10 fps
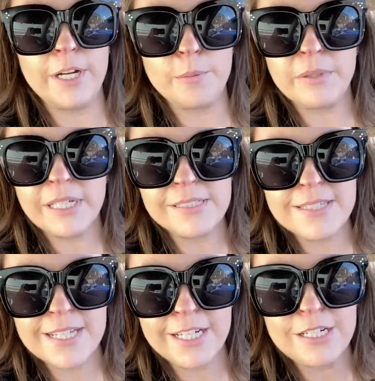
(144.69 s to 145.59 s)
airplane
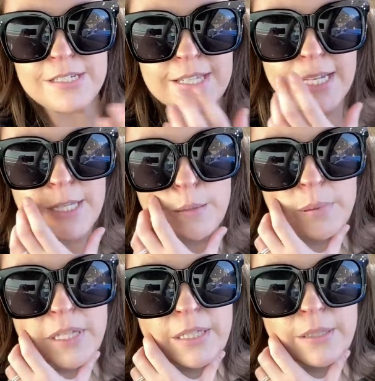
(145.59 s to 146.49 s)
stairs, getting the
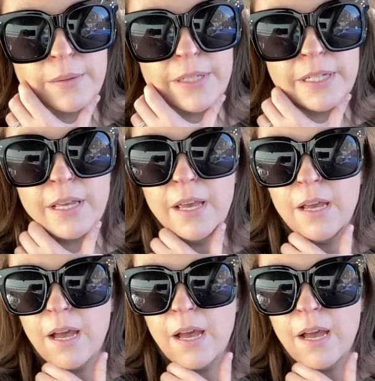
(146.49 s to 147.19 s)
plane loaded.